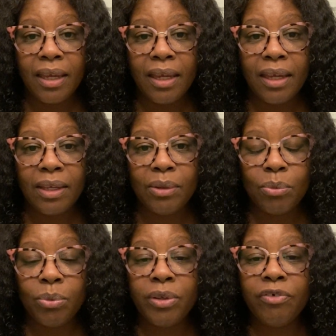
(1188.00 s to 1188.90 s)

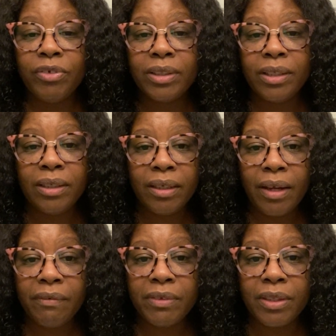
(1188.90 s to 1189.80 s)
and willfully
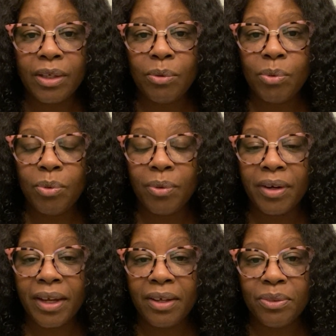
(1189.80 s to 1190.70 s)
everything will
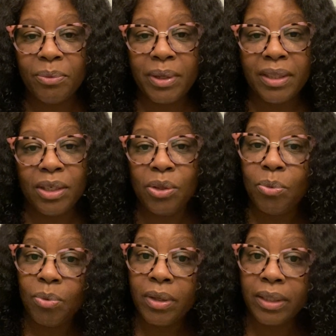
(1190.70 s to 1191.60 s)
work out the way that
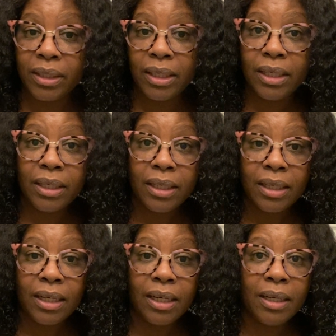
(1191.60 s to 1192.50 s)
you want.
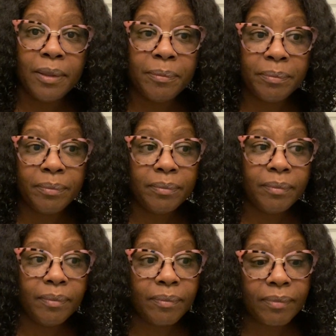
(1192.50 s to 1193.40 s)
Um,
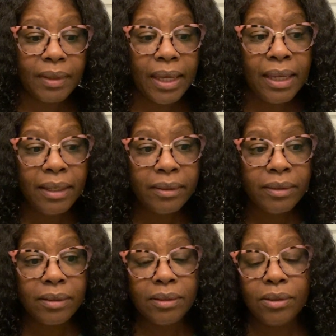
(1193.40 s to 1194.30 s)
and,
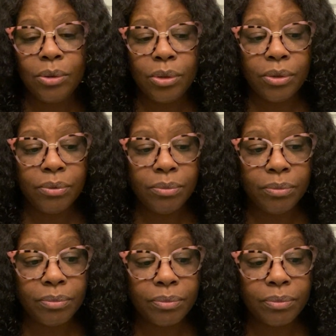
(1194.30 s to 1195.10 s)
you know,